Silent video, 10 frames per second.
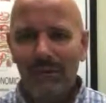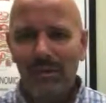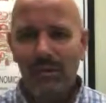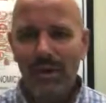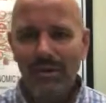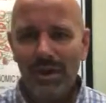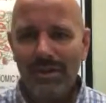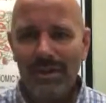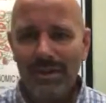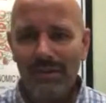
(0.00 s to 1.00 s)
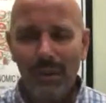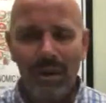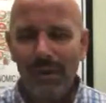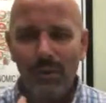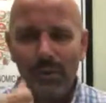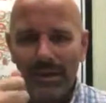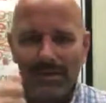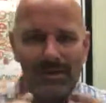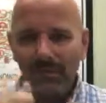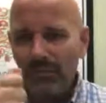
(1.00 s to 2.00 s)
We brush our teeth, right? Or we
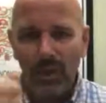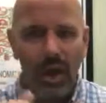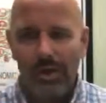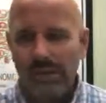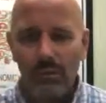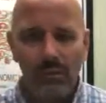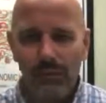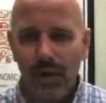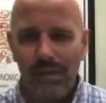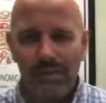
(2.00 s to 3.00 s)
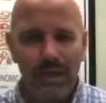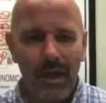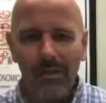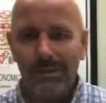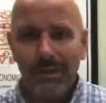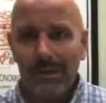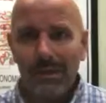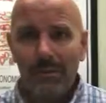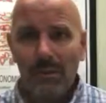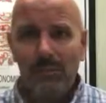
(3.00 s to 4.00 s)
get some floss and we floss it out.
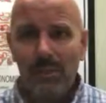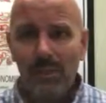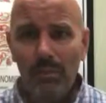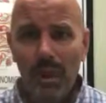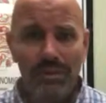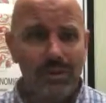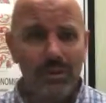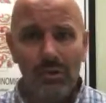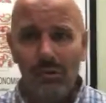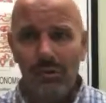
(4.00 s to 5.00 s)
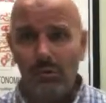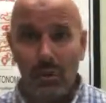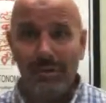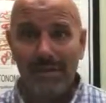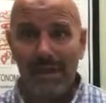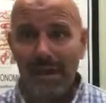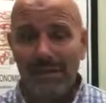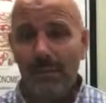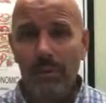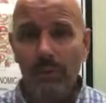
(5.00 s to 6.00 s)
Most people brush, you know, twice a day,
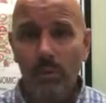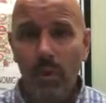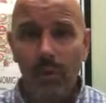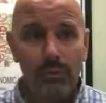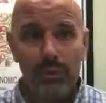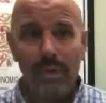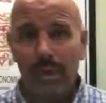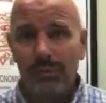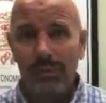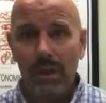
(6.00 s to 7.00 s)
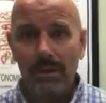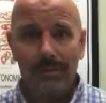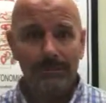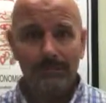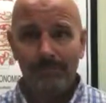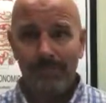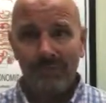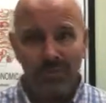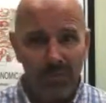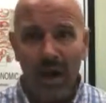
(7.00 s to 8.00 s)
some people more, three times a day.
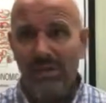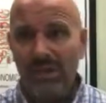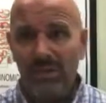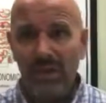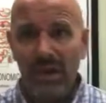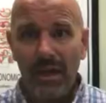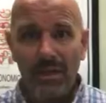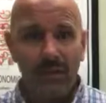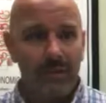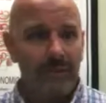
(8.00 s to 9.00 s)
Floss every day.